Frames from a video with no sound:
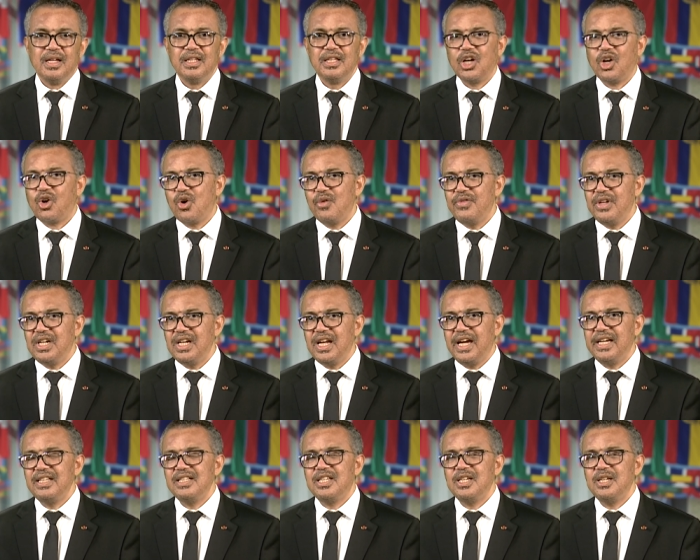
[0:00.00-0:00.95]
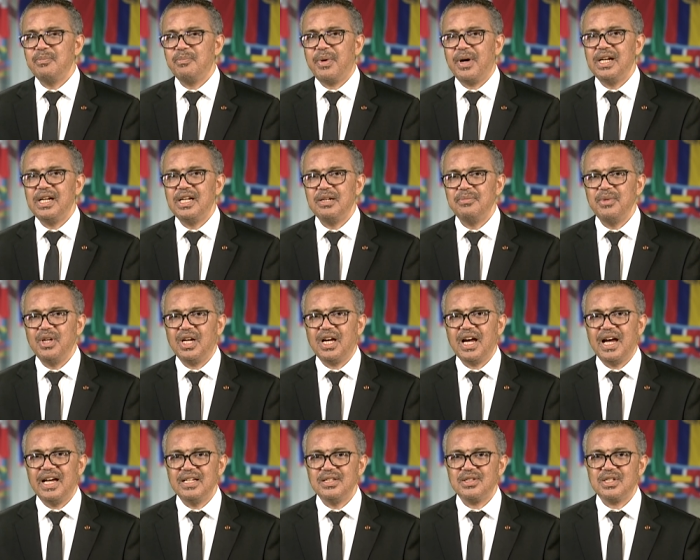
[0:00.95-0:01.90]
The COVID-19 pandemic
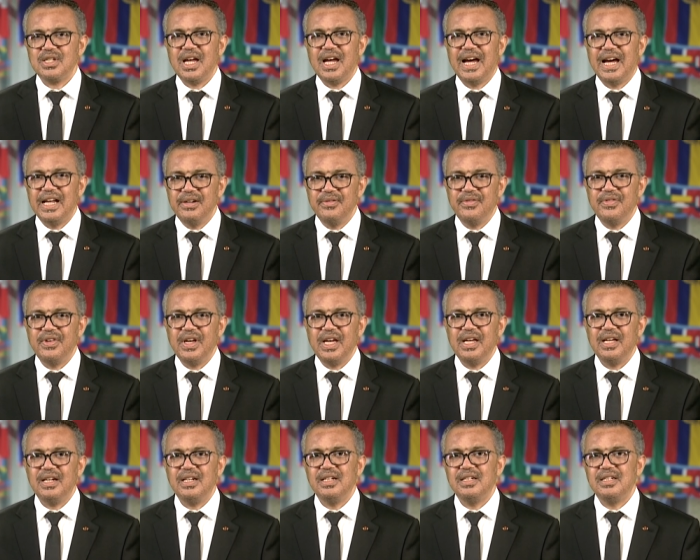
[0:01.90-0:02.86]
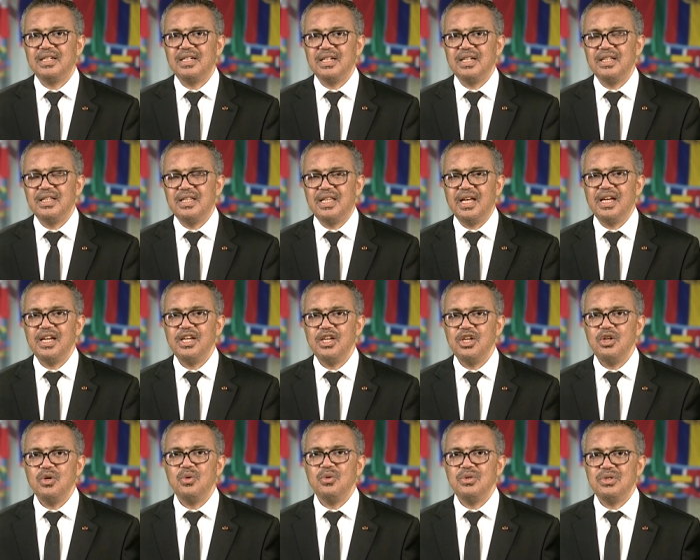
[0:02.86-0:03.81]
has unveiled the
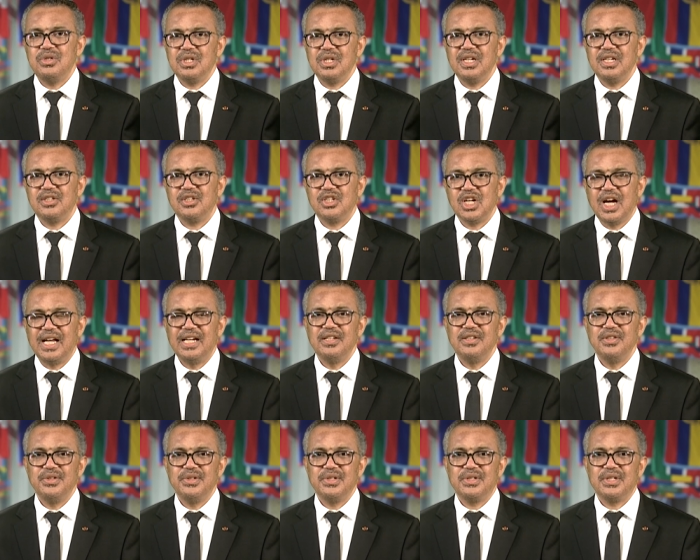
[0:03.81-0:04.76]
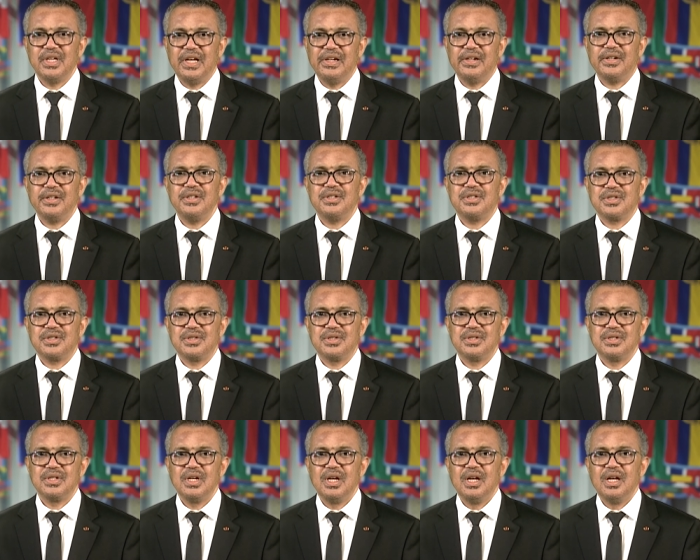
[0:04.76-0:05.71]
huge challenges and
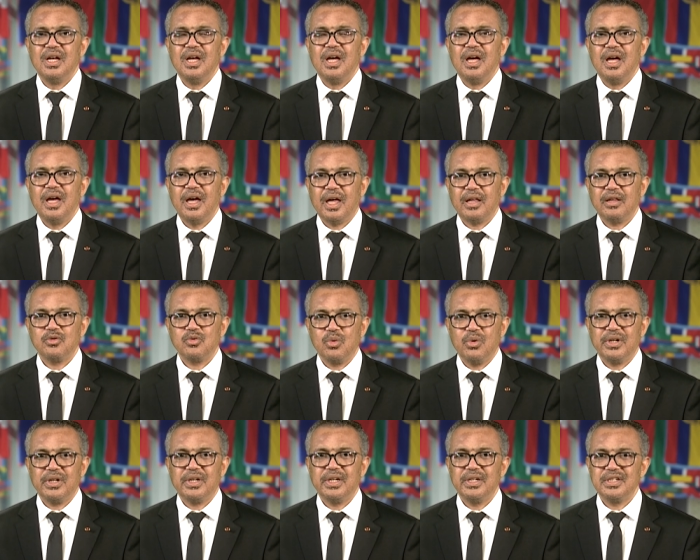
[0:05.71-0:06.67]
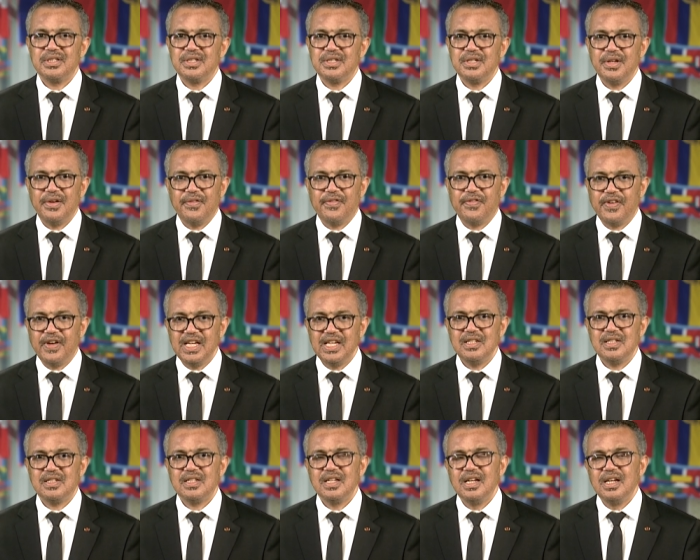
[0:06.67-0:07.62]
risks health workers
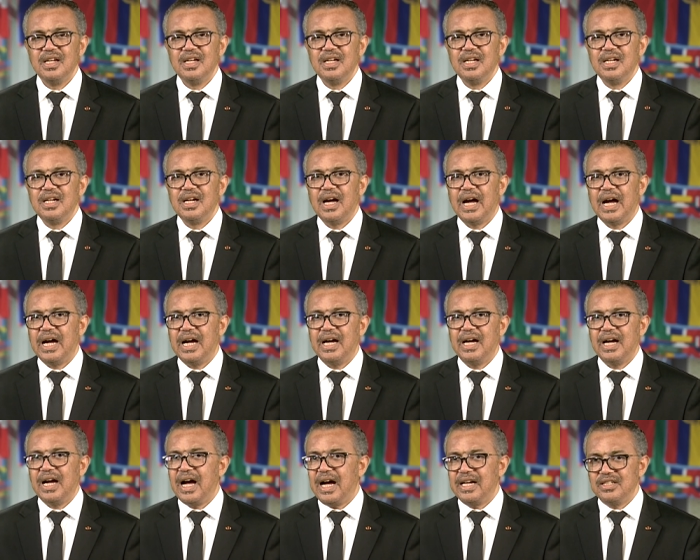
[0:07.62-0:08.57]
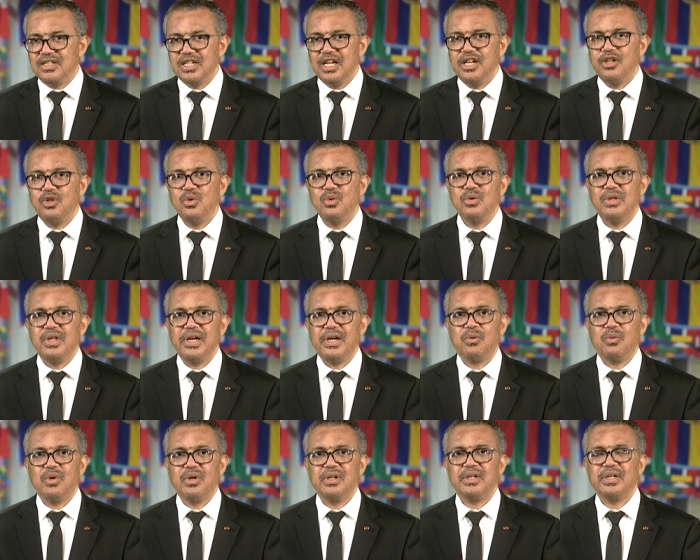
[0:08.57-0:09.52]
face as they do
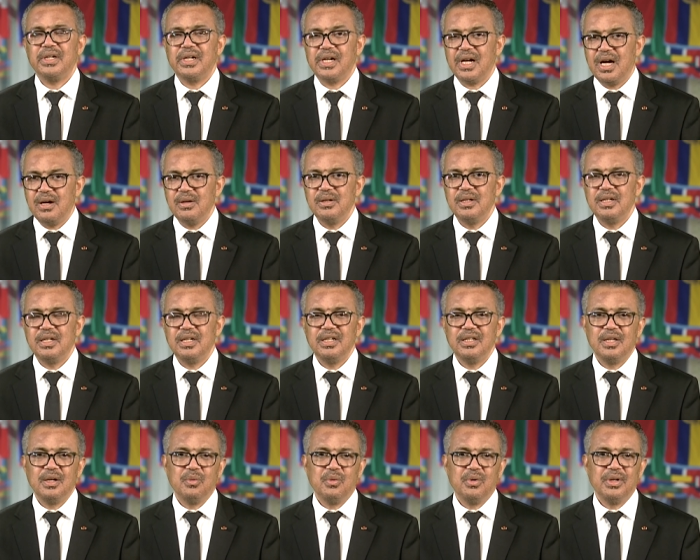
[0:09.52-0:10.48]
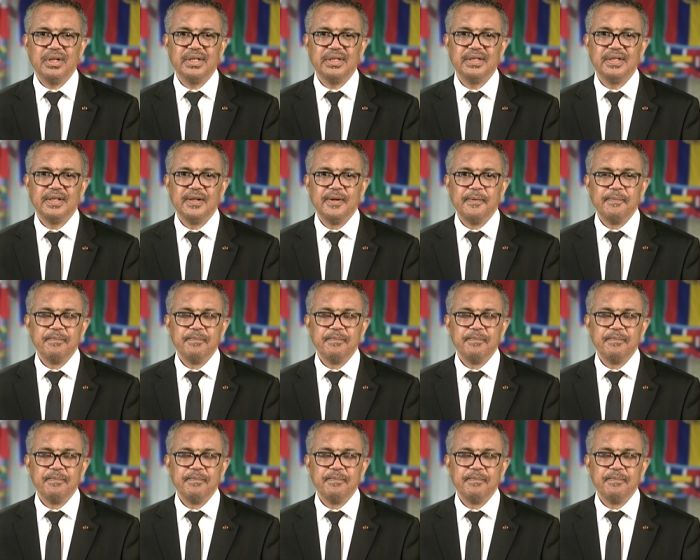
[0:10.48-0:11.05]
their work around the world.